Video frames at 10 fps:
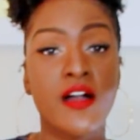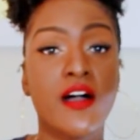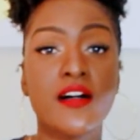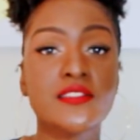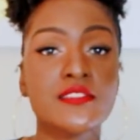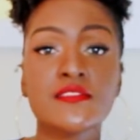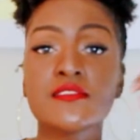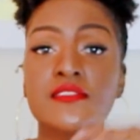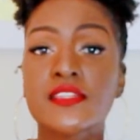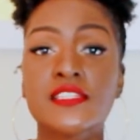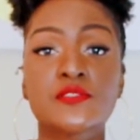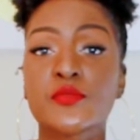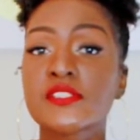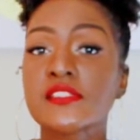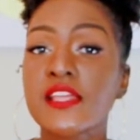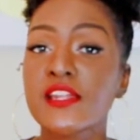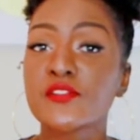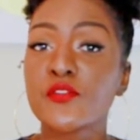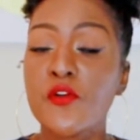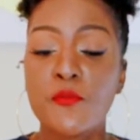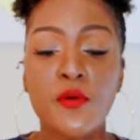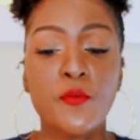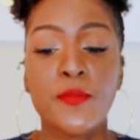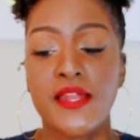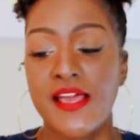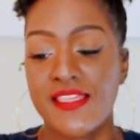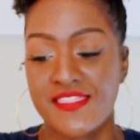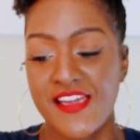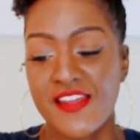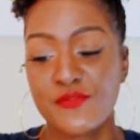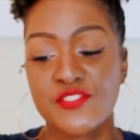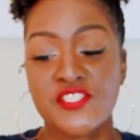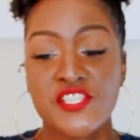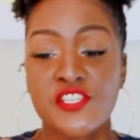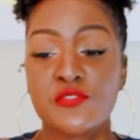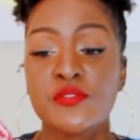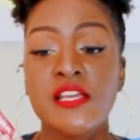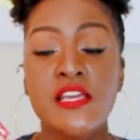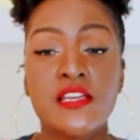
Also, this wasn't that adorable, but I thought it was cute.